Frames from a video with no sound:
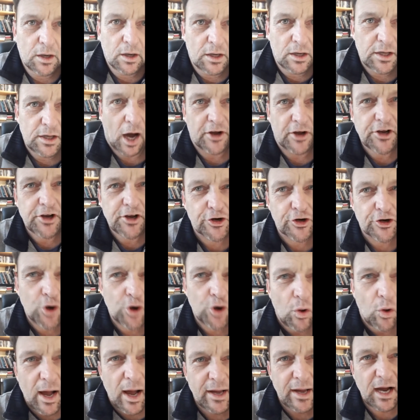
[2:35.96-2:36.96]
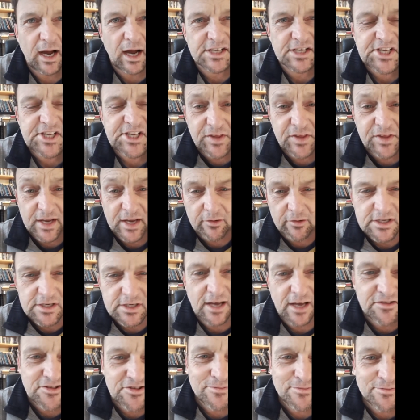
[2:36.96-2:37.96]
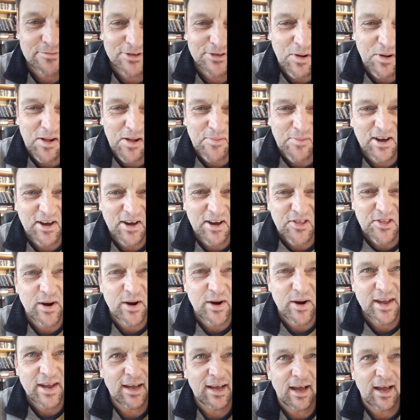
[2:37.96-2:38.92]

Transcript: Yeah, not at all. I sing the current anthem as well, by the way.